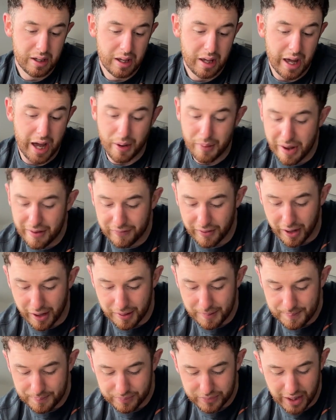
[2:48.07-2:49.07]

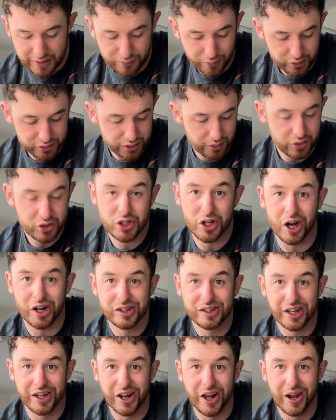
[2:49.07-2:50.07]
However, they've also
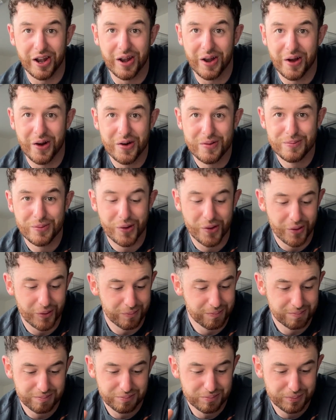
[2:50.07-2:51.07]
chucked in a load
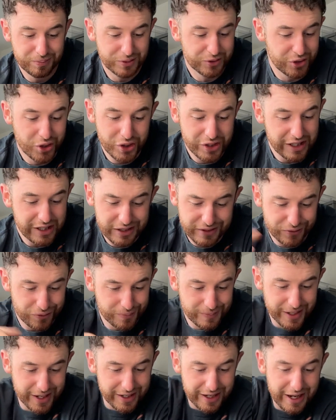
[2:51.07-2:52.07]
more goodies for
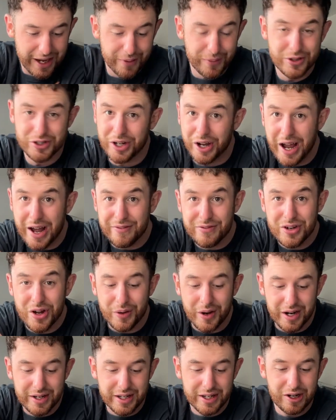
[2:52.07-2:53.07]
me in here, which I have
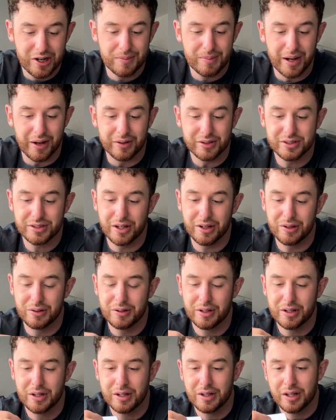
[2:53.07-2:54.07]
no idea about. So
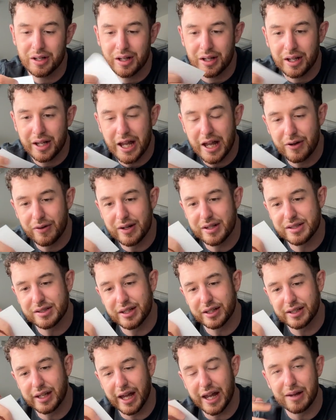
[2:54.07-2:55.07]
here is
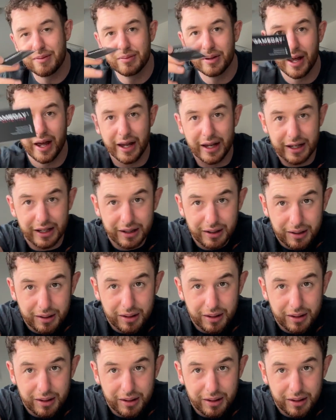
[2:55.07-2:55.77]
the Game Day